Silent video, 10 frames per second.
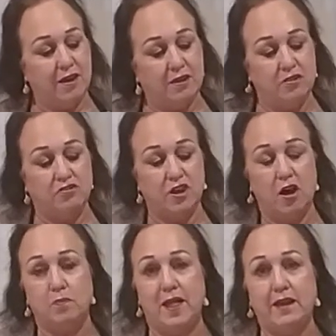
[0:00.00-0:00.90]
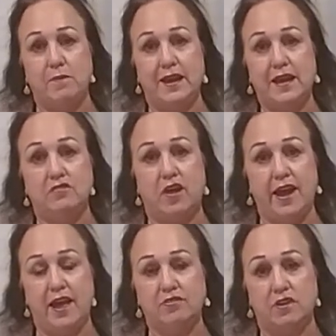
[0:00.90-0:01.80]
Do you see how black mine is? I
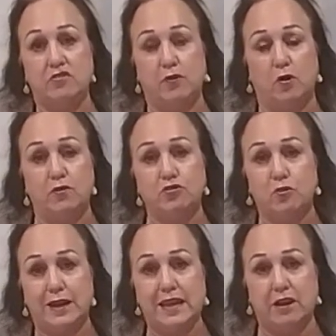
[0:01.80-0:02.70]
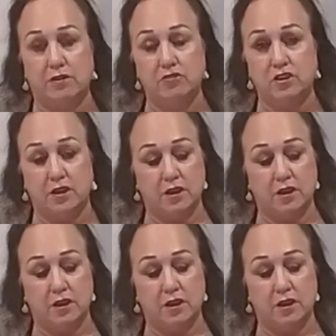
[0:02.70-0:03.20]
had this for over 20 years.